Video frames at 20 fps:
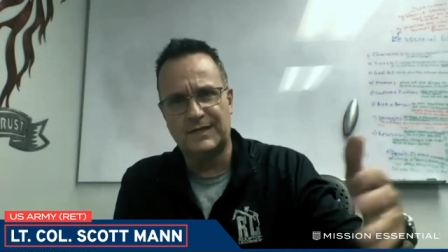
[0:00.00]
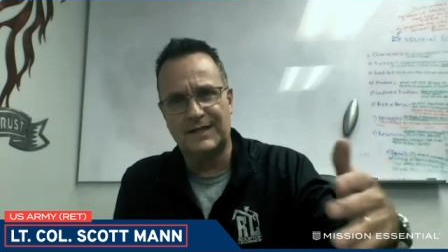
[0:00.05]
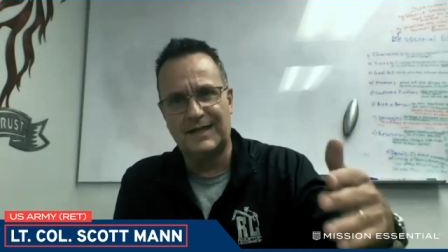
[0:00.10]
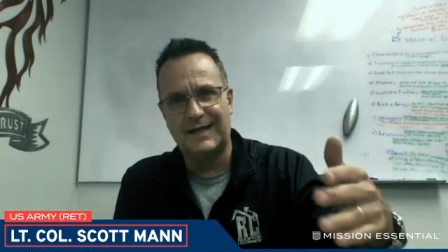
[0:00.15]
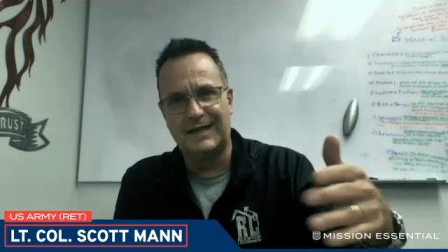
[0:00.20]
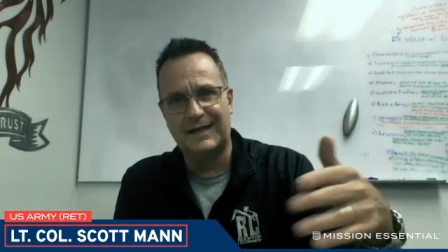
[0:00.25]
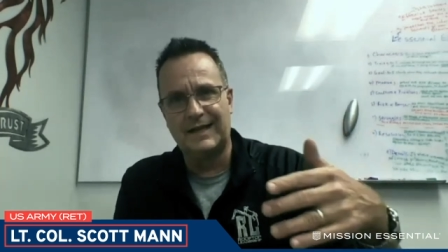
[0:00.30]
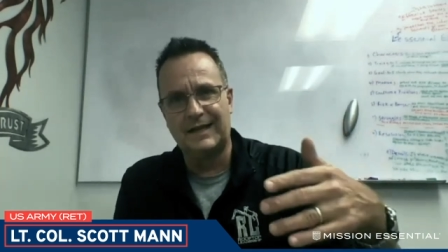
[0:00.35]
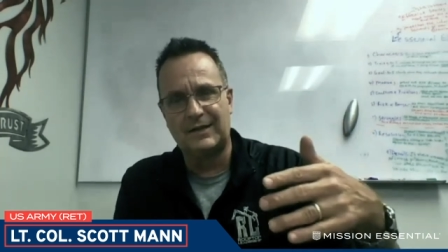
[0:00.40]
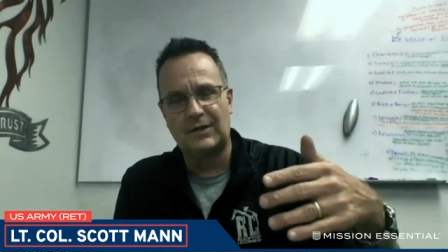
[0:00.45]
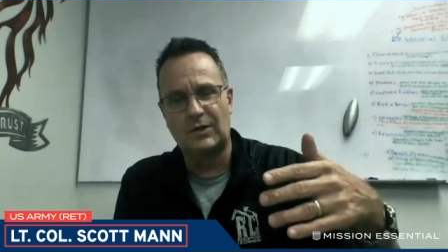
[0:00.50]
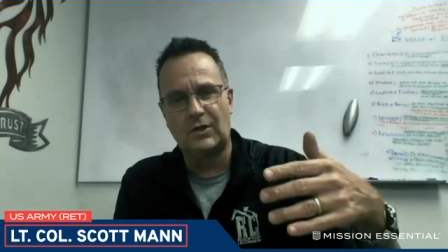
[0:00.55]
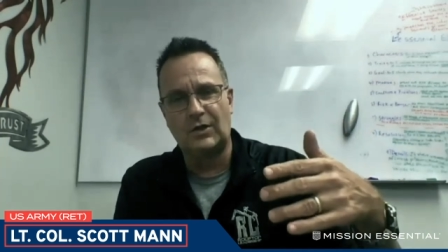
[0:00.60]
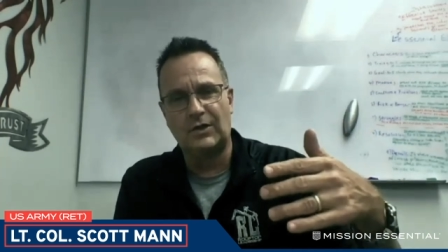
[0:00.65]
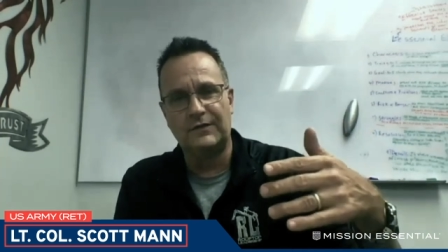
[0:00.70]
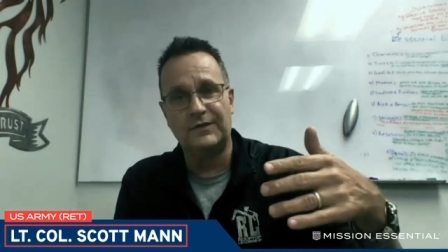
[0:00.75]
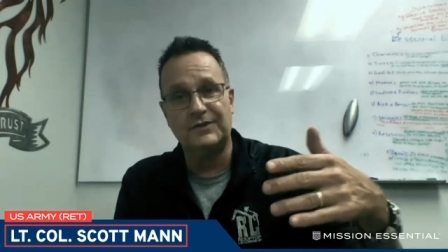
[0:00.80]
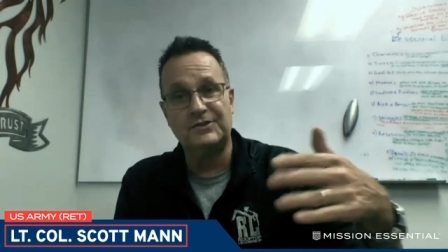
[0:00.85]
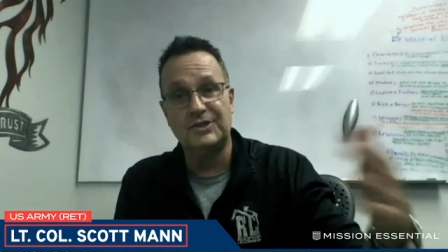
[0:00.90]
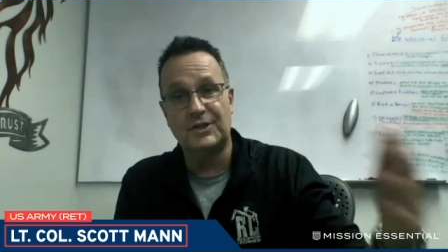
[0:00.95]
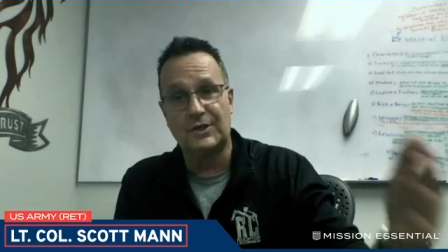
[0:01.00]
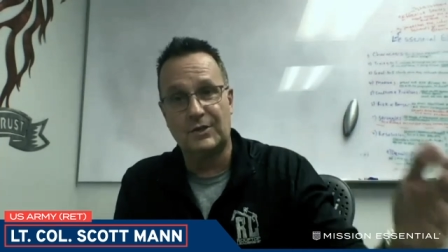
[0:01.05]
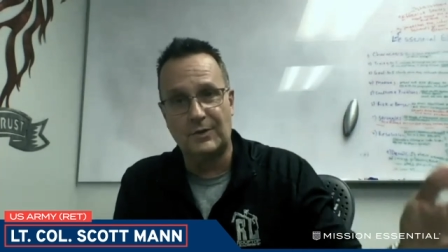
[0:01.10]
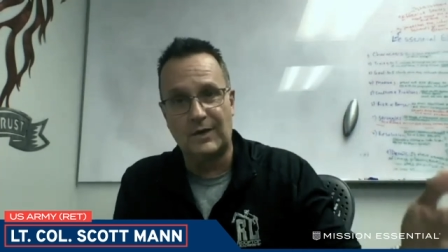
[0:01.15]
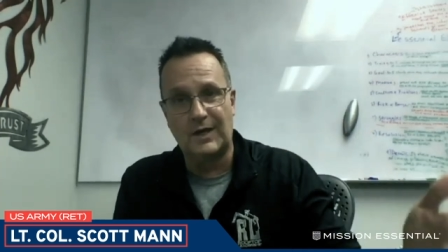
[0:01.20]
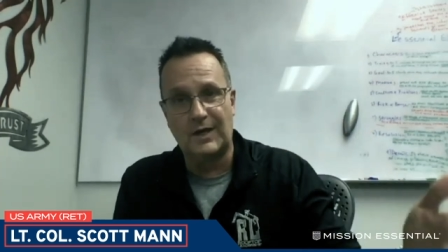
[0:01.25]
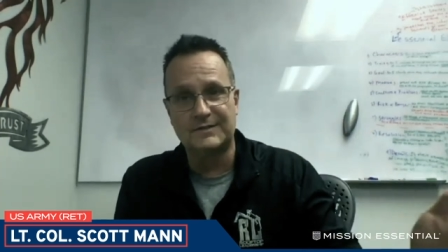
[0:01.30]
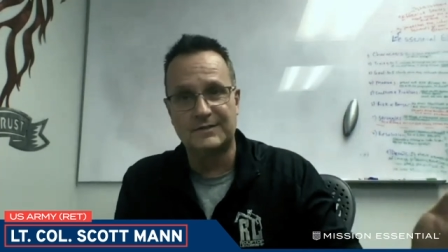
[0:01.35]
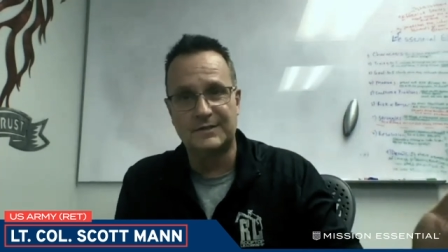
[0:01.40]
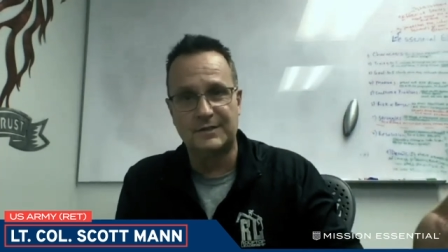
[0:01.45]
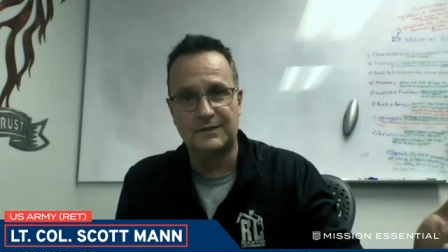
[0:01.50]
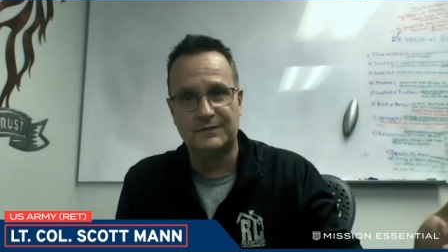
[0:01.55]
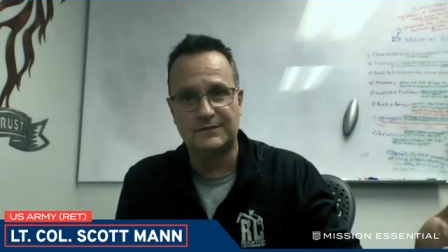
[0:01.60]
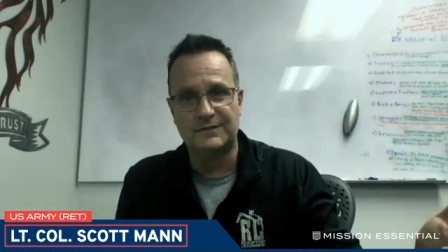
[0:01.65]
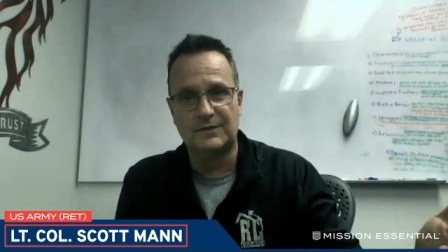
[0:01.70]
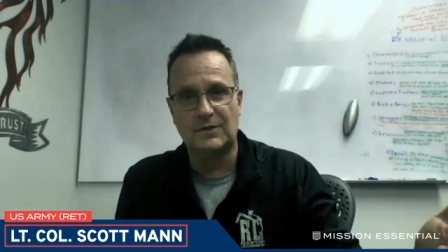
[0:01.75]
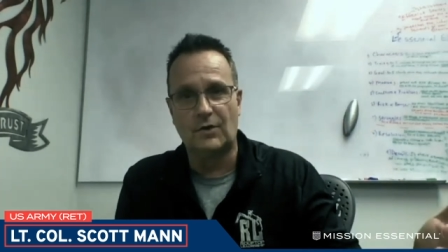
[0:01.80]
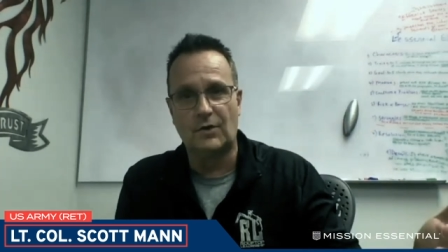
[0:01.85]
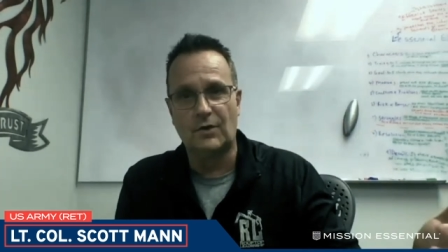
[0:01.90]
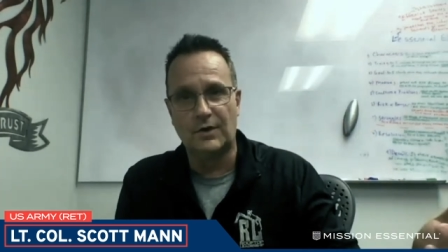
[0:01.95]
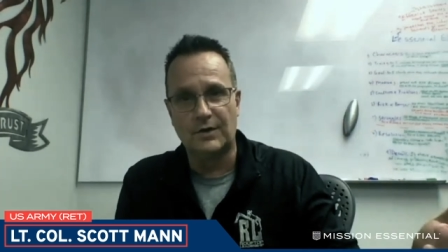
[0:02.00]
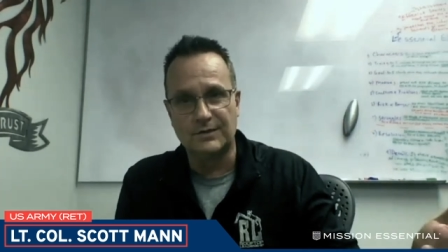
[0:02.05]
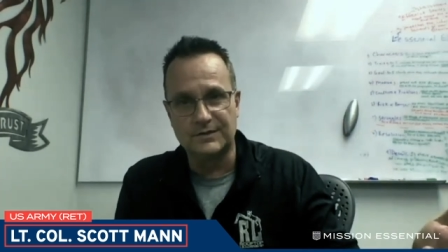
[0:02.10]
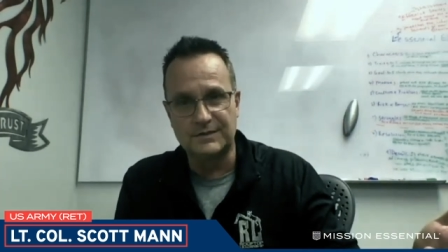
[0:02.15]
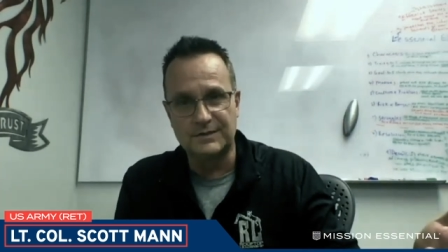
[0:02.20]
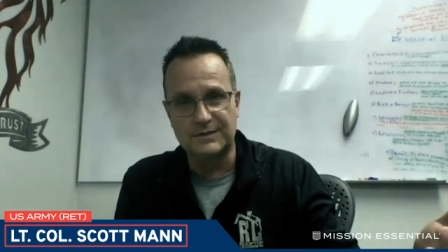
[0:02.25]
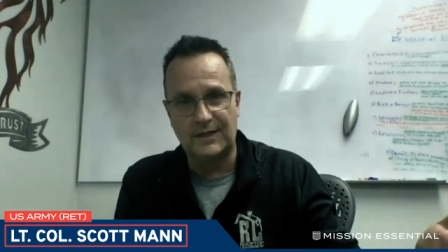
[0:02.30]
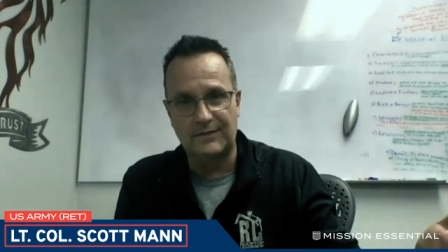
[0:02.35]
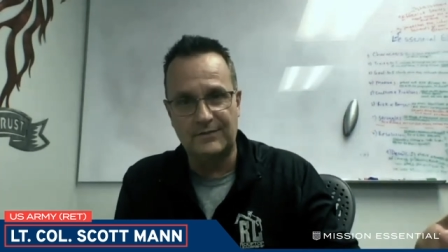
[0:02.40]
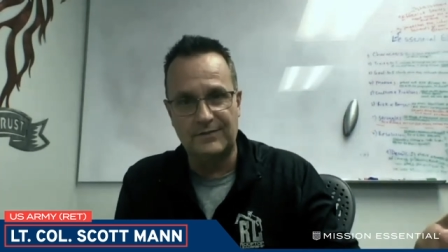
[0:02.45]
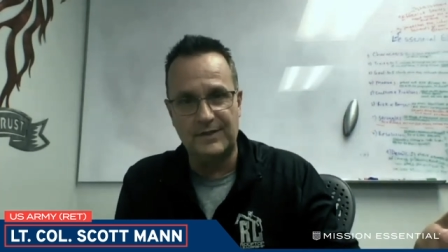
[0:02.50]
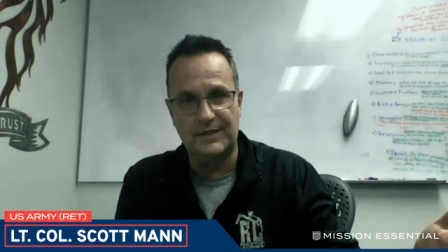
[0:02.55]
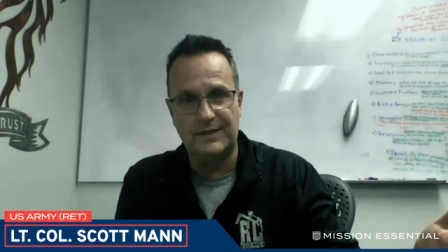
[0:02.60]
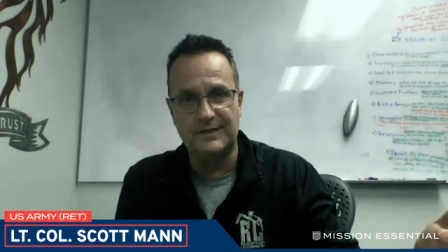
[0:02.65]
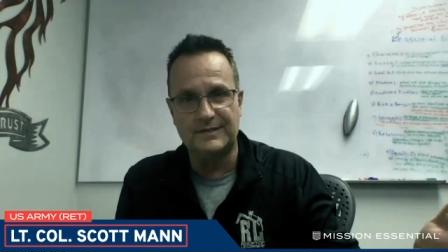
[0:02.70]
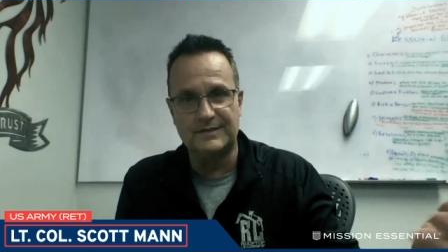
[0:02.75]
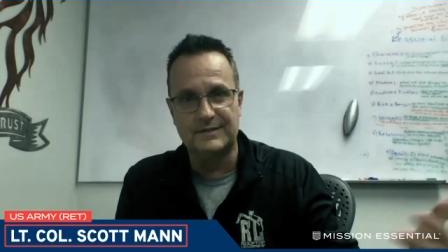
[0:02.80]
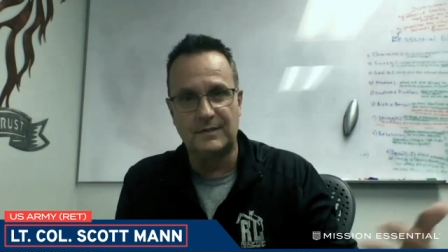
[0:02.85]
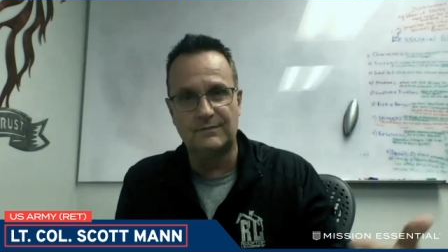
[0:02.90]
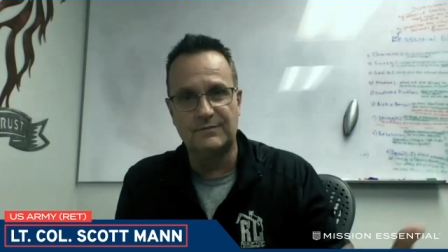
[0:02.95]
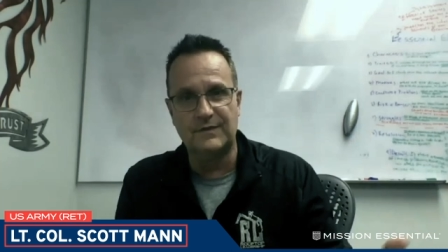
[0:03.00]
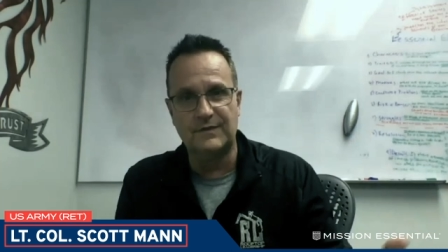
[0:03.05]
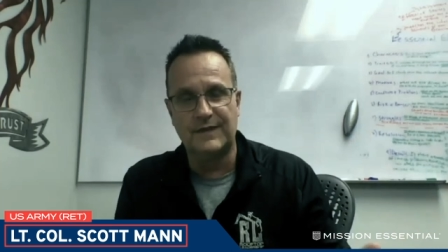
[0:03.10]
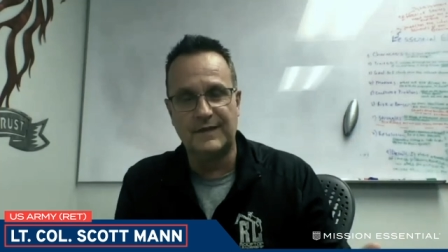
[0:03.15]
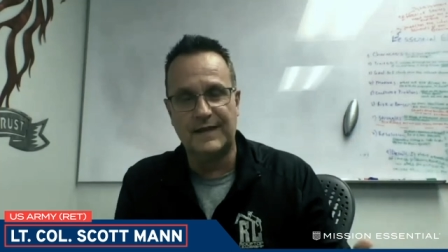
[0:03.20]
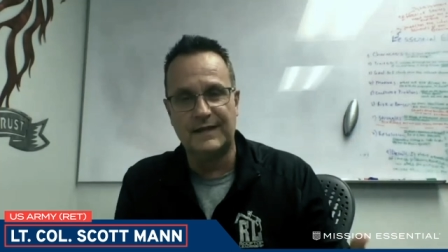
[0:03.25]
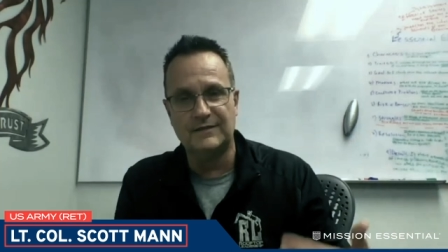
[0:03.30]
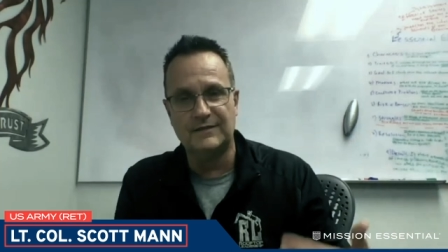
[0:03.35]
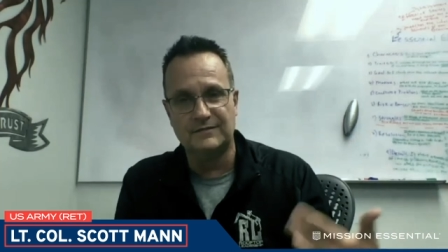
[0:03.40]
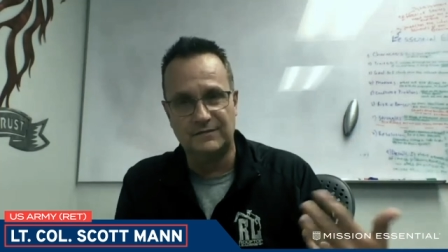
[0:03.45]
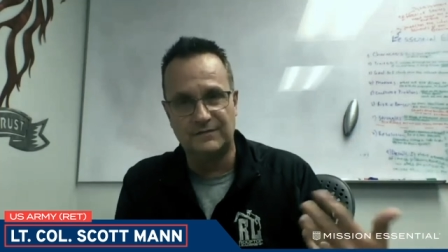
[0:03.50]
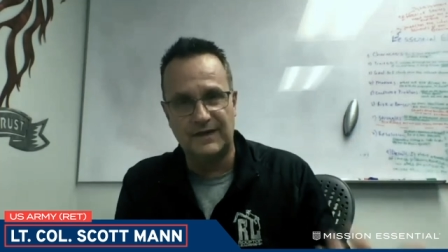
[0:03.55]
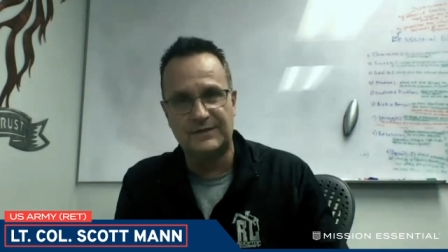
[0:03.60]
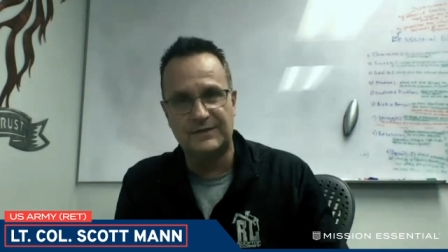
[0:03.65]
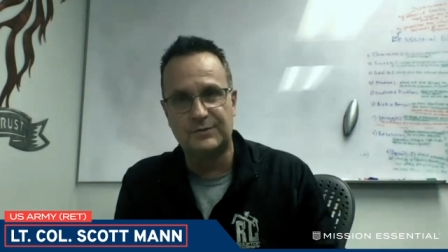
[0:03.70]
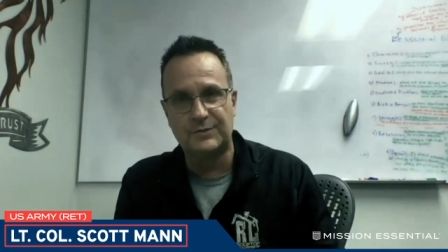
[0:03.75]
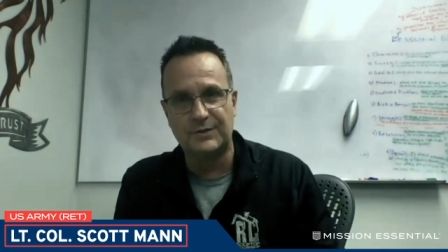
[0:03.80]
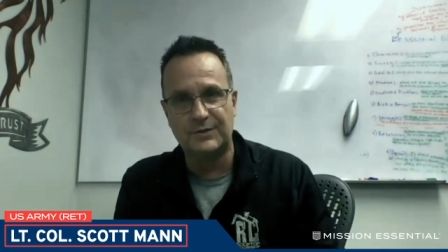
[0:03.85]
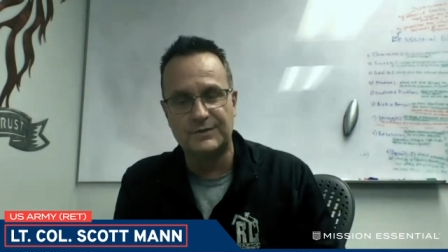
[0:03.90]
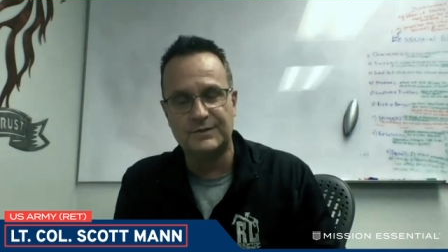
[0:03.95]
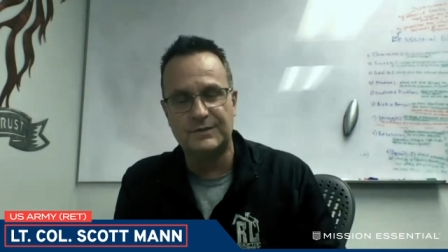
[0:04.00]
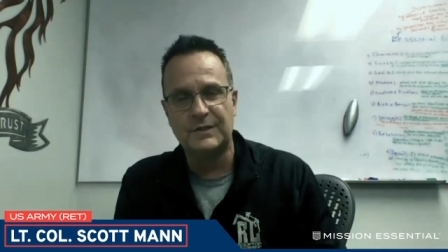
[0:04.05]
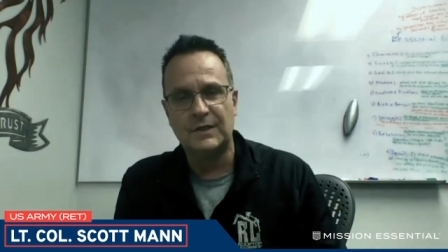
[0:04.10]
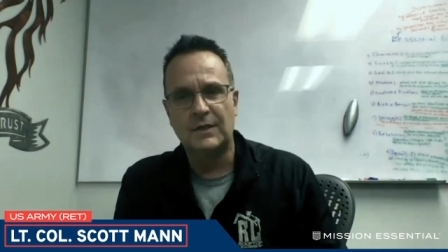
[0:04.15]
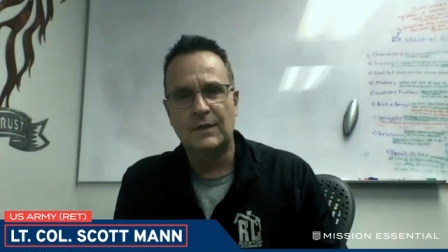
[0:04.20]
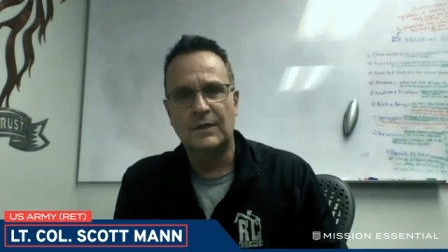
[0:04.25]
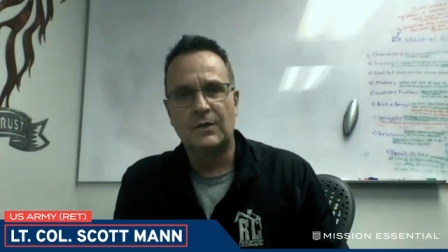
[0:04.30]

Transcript: I, I call it the generosity of scars. I think it's something that as veterans,